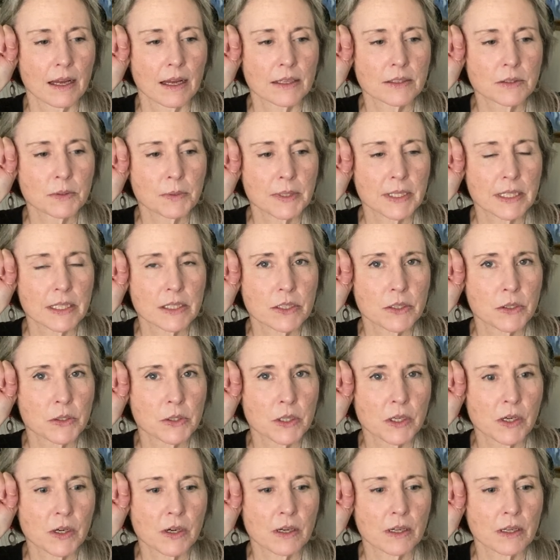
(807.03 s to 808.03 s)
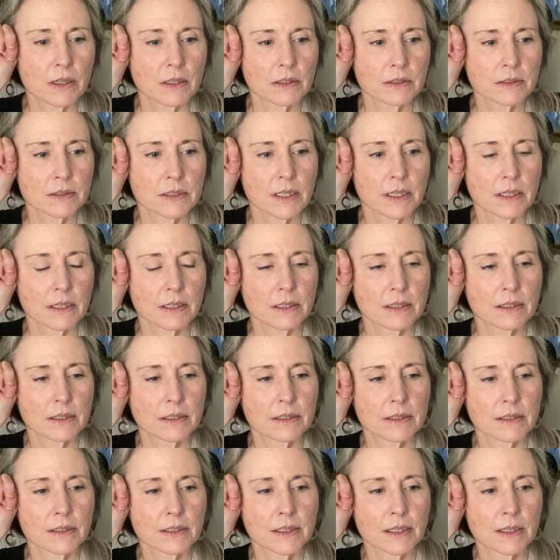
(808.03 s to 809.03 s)
a 22-year-old
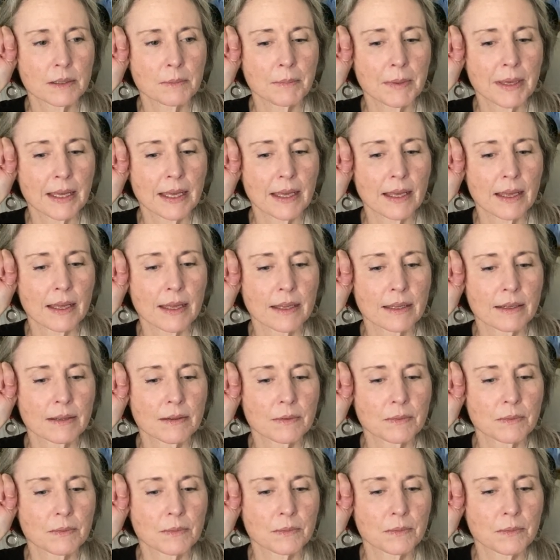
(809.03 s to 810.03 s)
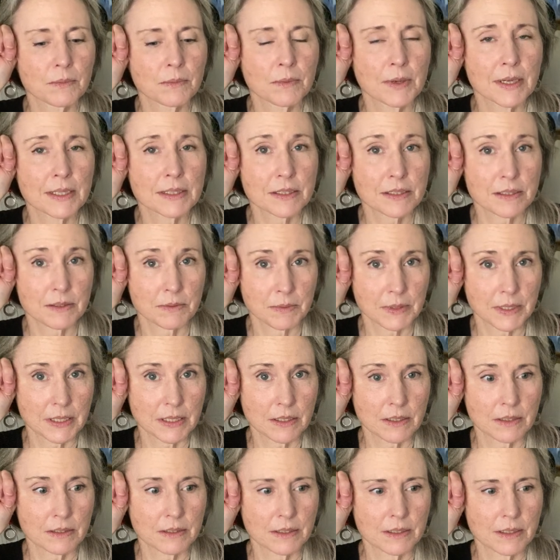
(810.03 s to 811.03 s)
young man wants to
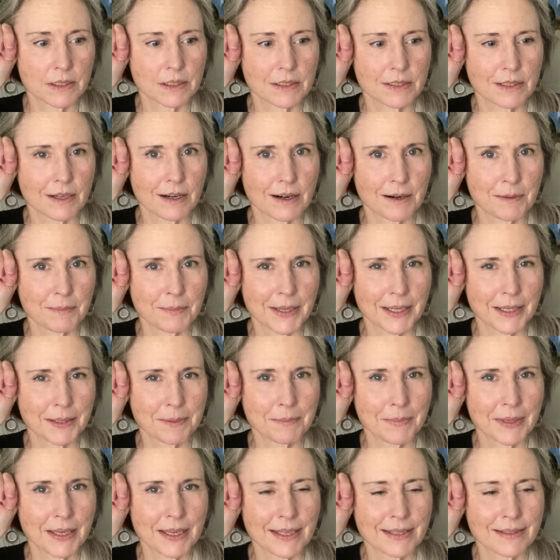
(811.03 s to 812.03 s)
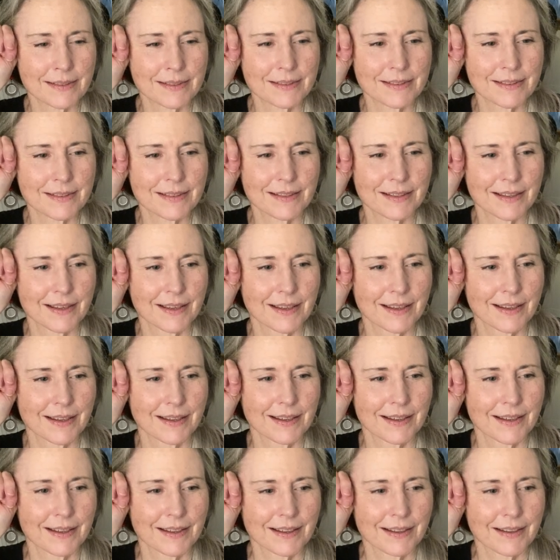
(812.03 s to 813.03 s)
return the guitar and make amends
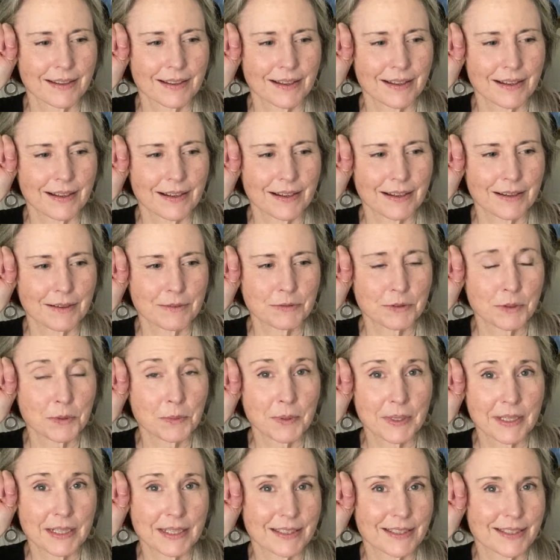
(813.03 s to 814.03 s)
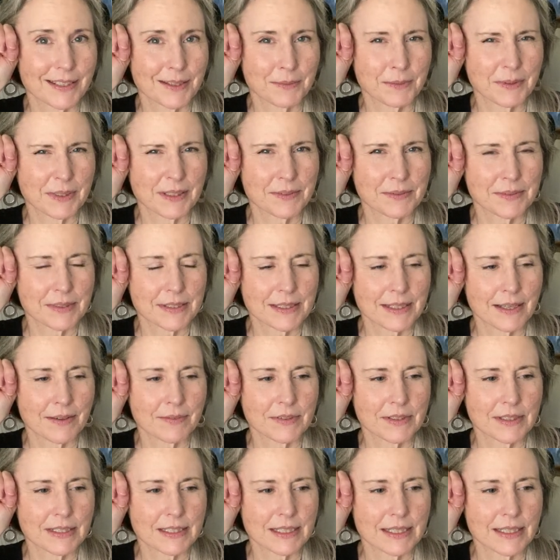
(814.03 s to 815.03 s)
for what he did when he was
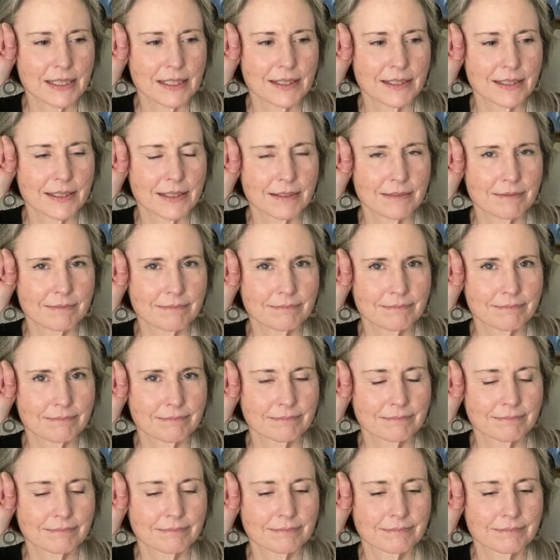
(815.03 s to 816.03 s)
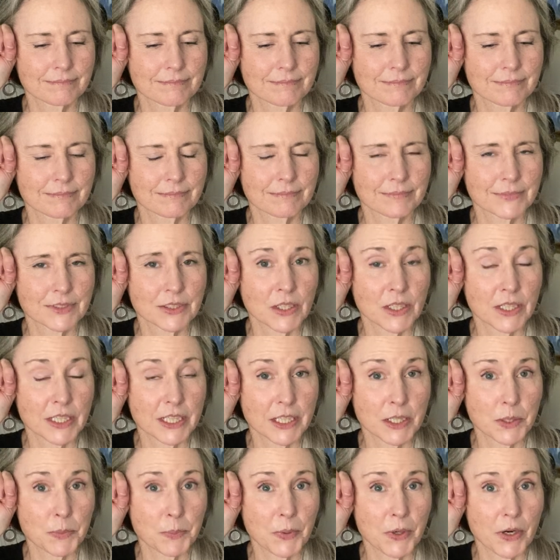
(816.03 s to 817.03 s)
17 and
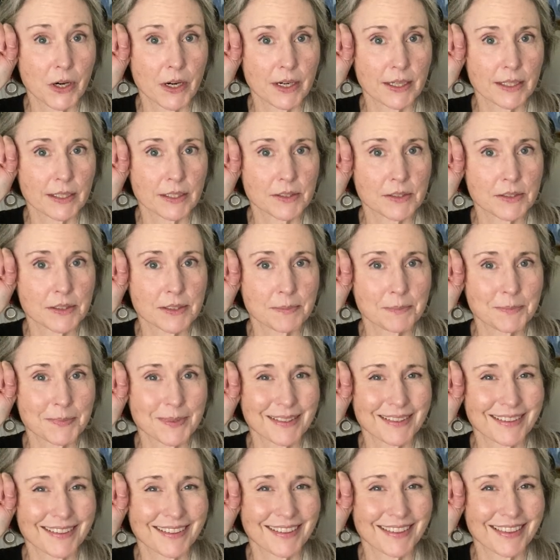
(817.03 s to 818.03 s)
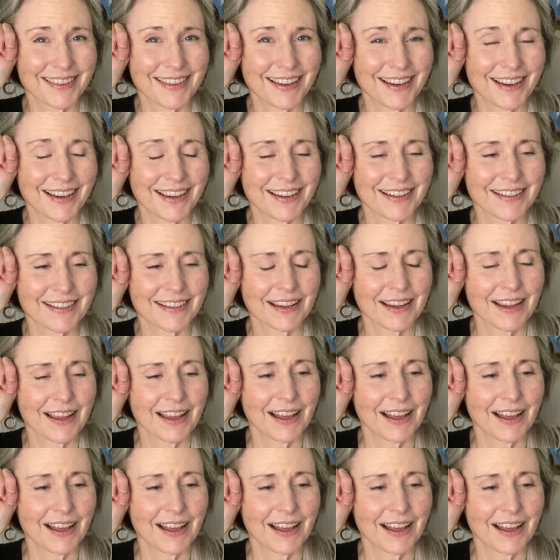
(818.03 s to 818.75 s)
drunk at a party or something like that.